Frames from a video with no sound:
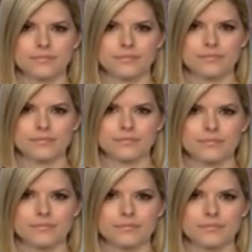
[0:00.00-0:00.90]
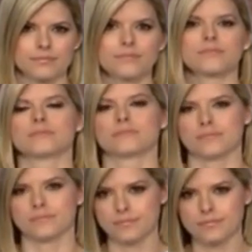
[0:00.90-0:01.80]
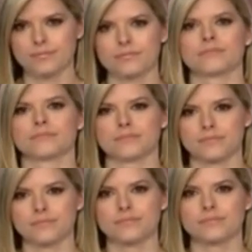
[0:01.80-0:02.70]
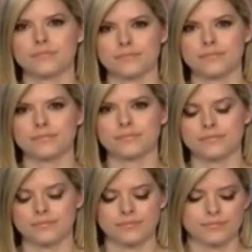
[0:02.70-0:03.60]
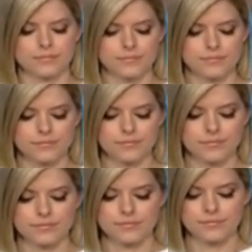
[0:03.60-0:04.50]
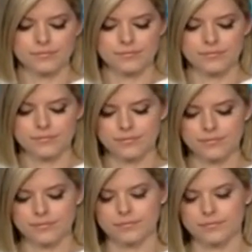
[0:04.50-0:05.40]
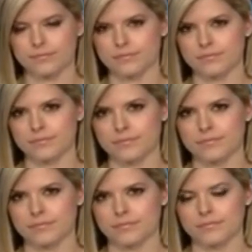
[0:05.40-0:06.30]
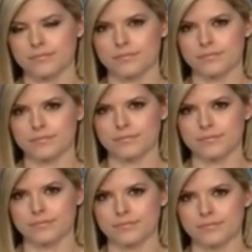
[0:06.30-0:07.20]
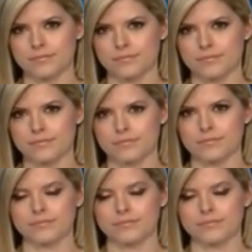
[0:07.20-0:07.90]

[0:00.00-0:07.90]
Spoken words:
This person isn't speaking.